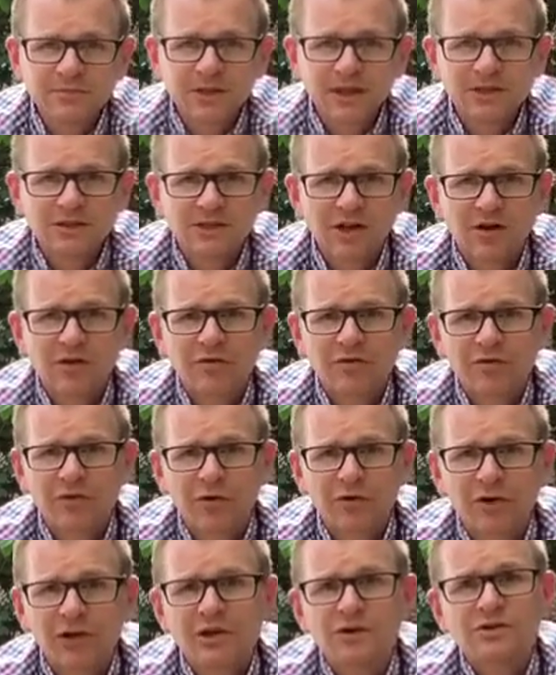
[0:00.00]
So
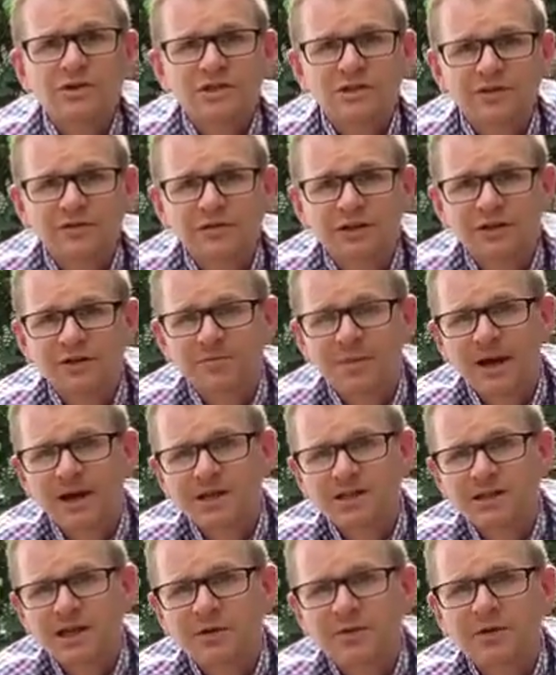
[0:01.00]
for users of the
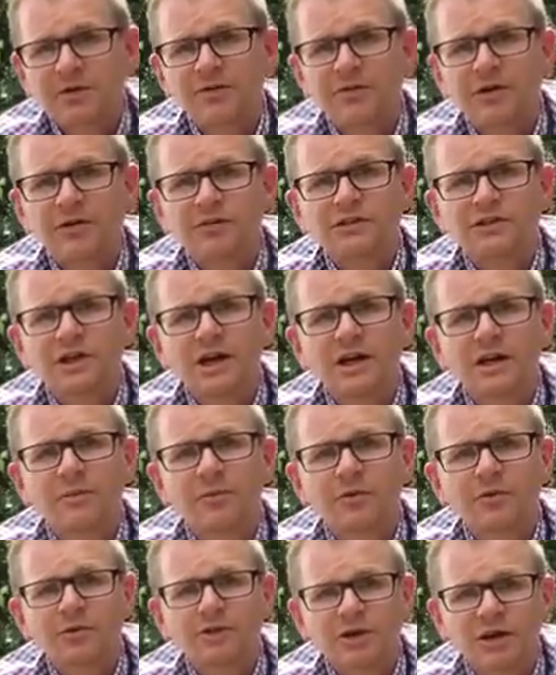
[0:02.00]
space, they would feel certainly
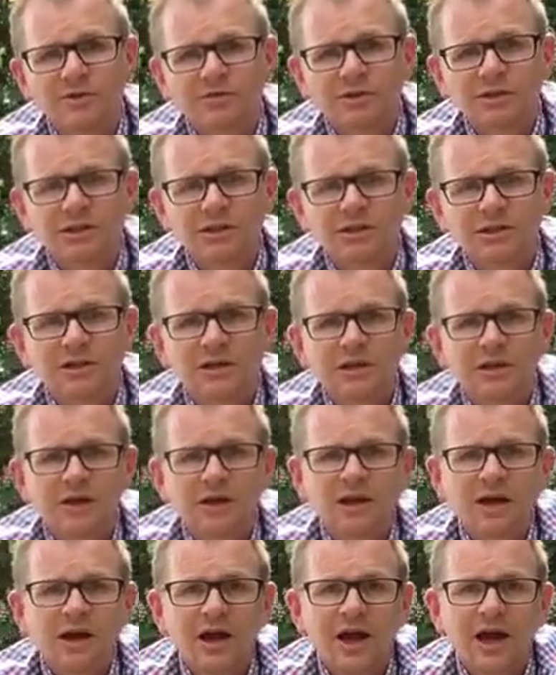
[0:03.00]
more sheltered
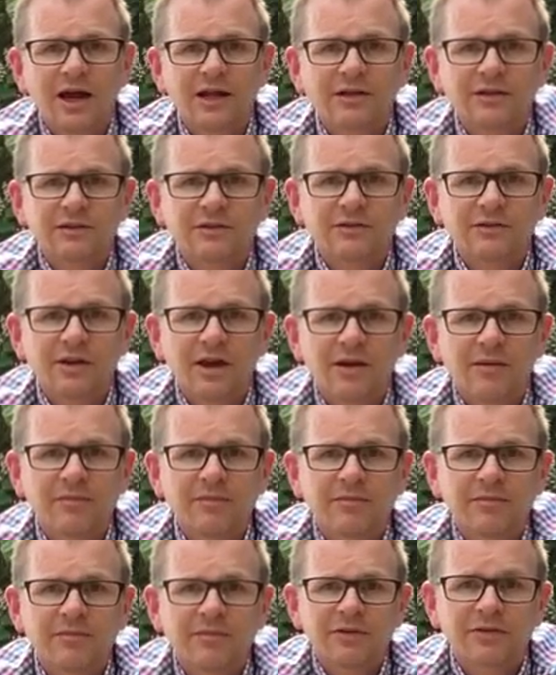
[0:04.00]
and
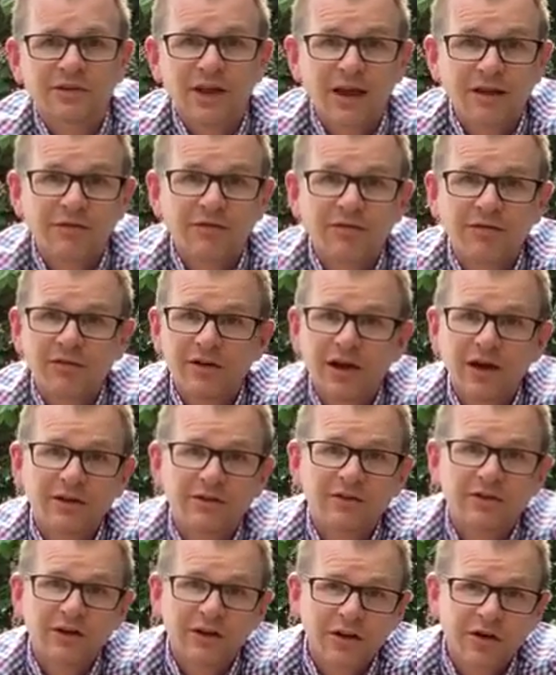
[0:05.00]
safe and
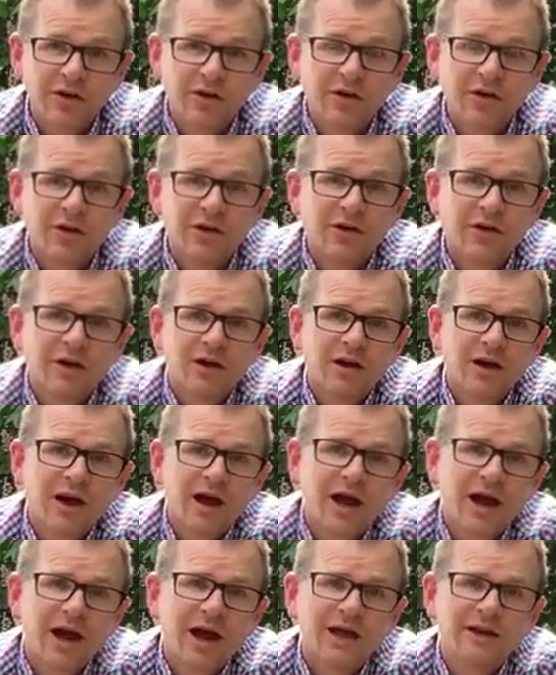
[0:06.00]
secure,
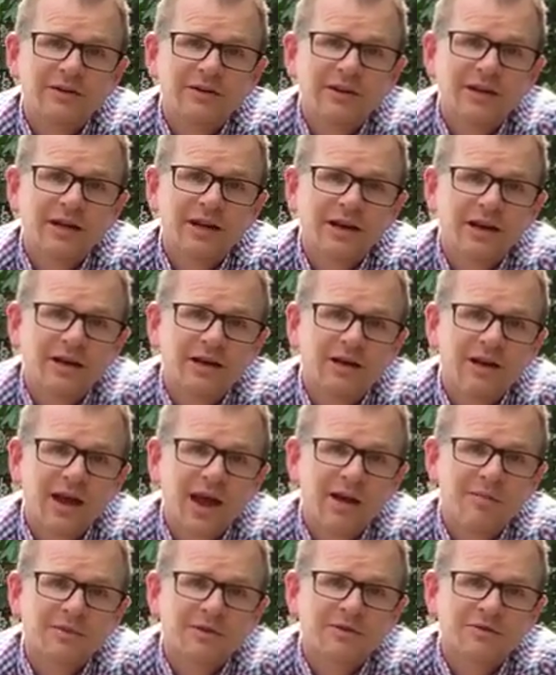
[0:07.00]
and in an
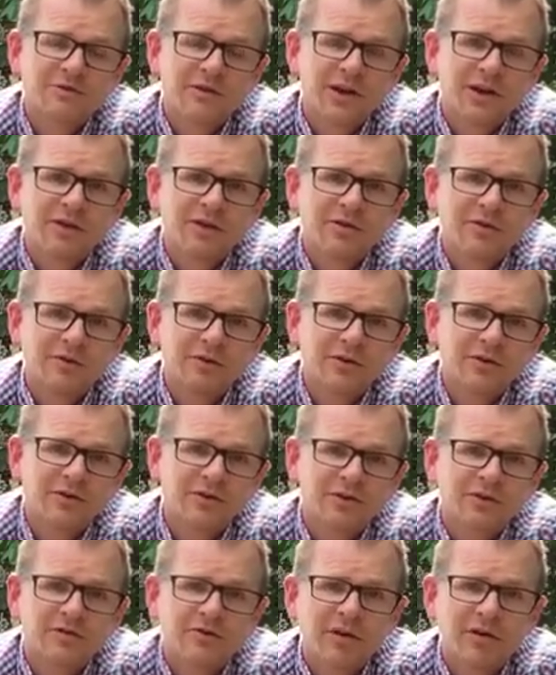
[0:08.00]
atmosphere that was
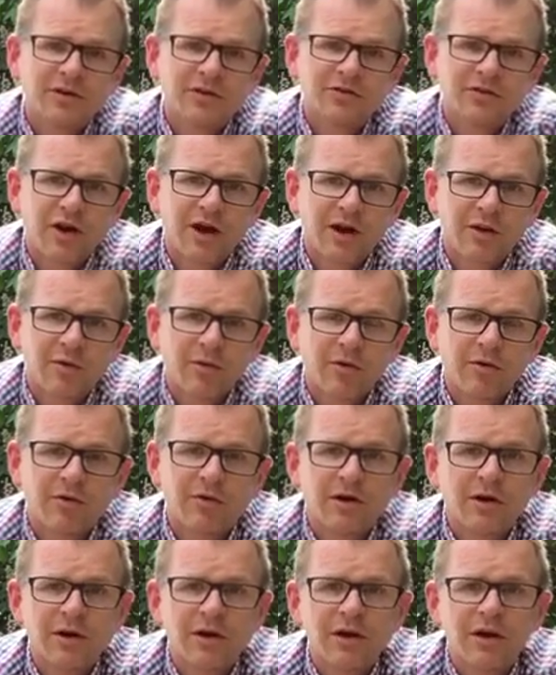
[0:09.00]
very tranquil
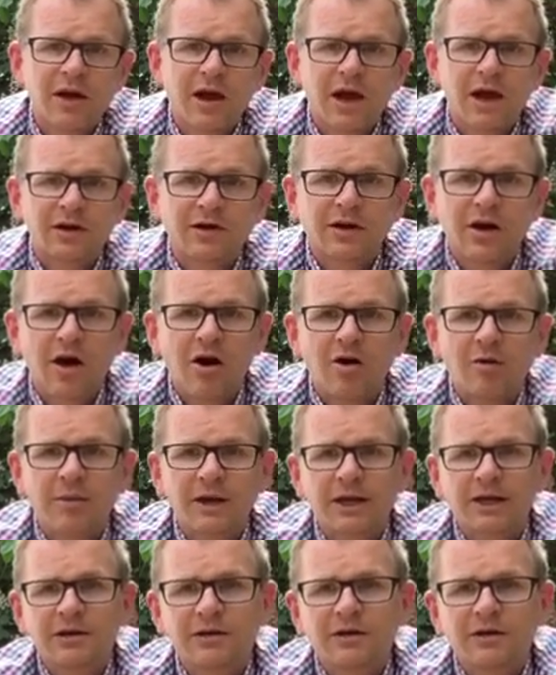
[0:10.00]
and calming.